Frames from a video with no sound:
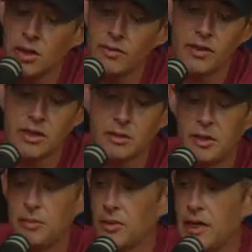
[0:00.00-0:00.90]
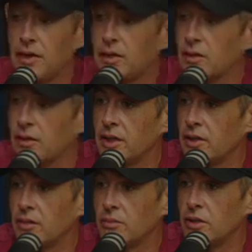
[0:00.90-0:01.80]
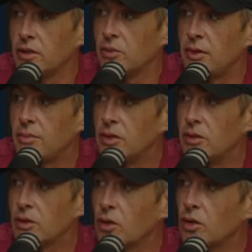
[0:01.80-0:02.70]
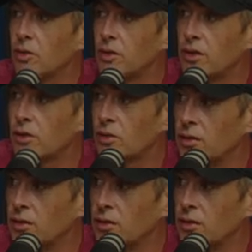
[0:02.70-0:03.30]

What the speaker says: all of these people out here that are, maybe earlier in their